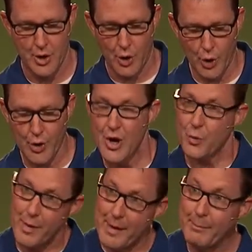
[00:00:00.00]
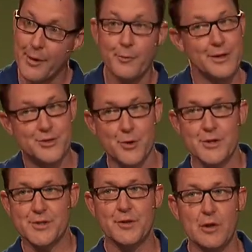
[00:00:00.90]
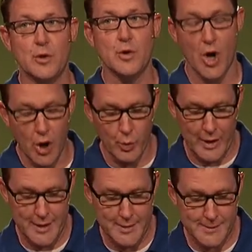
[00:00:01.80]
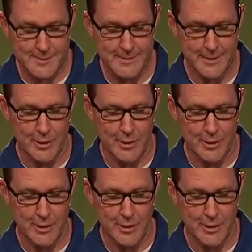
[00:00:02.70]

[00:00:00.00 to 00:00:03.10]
Or remember, rejoice in the Lord always.